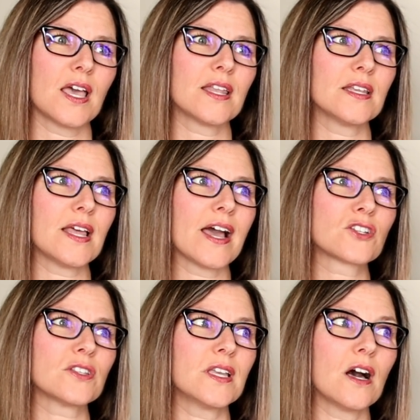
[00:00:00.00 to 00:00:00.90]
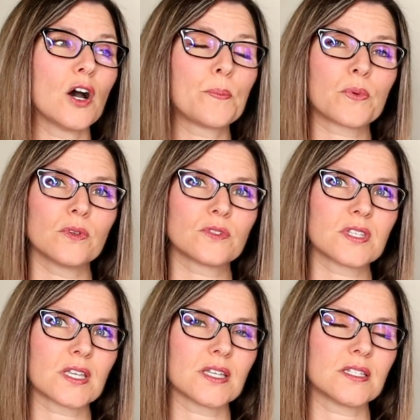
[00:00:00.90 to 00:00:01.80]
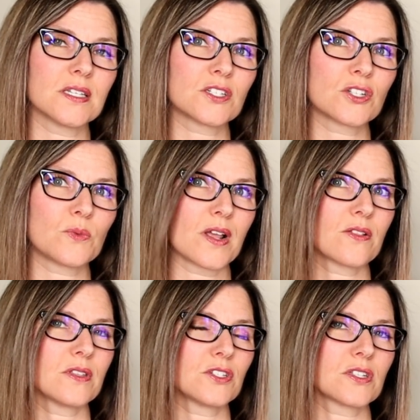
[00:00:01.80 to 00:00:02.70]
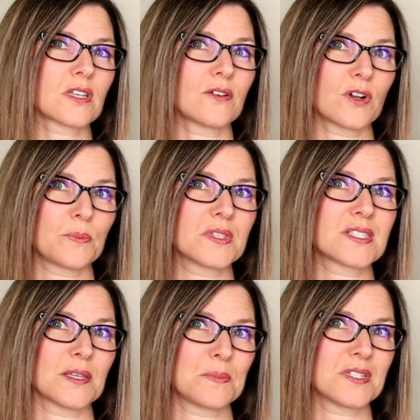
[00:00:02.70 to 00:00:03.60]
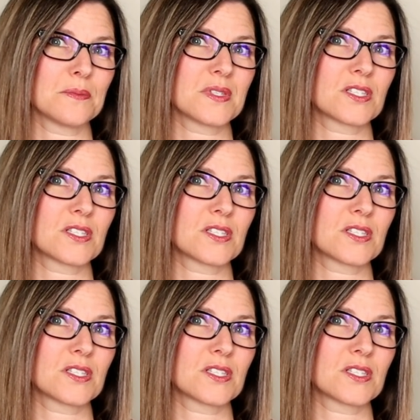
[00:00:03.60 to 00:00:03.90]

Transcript: and it actually uproots the condition rather than just cover up the symptoms.